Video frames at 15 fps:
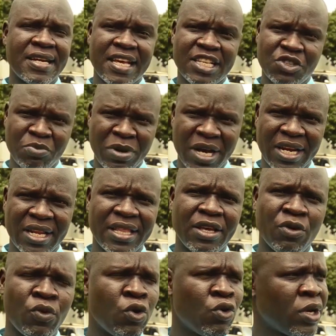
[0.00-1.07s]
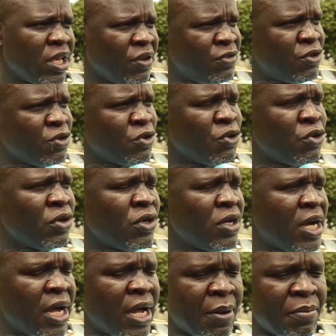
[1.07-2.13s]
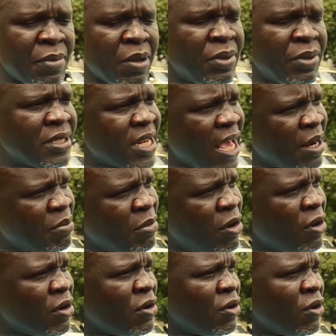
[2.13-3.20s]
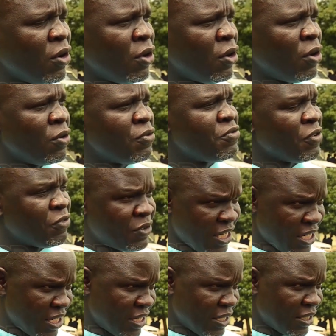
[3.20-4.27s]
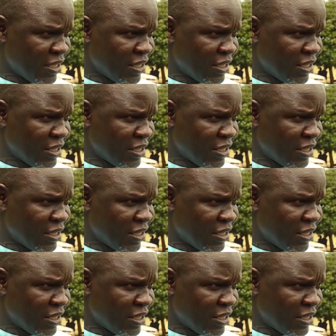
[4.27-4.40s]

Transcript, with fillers: Next month, we will give to uh, maybe 10 more or 15.